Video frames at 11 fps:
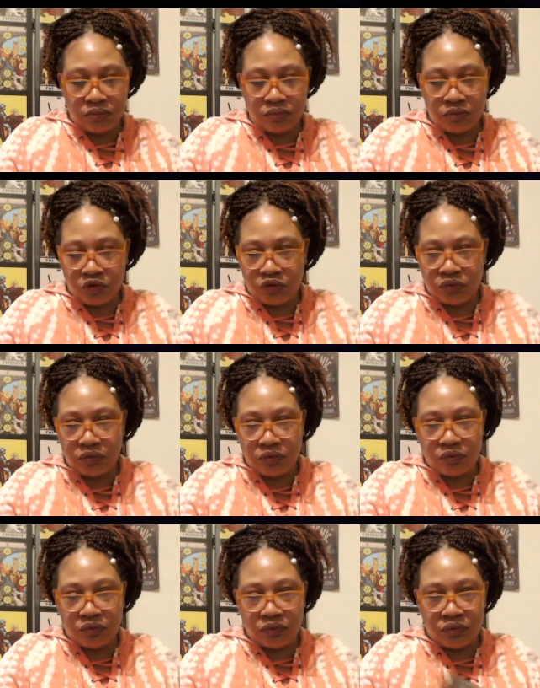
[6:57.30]

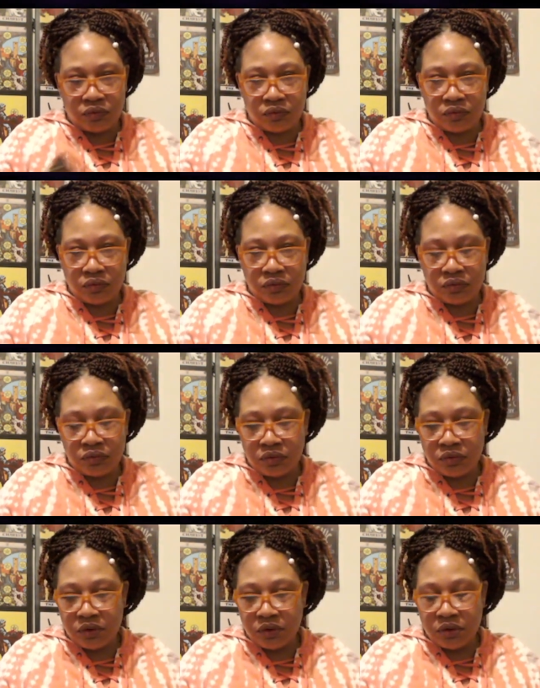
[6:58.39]

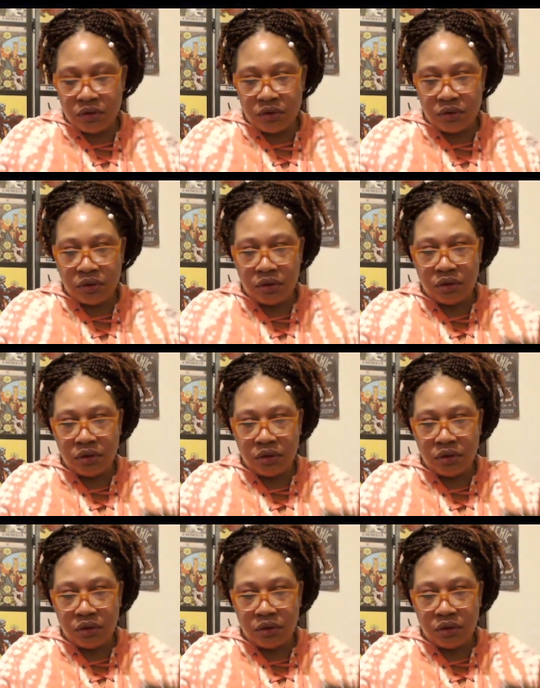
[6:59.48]
Nothing is said.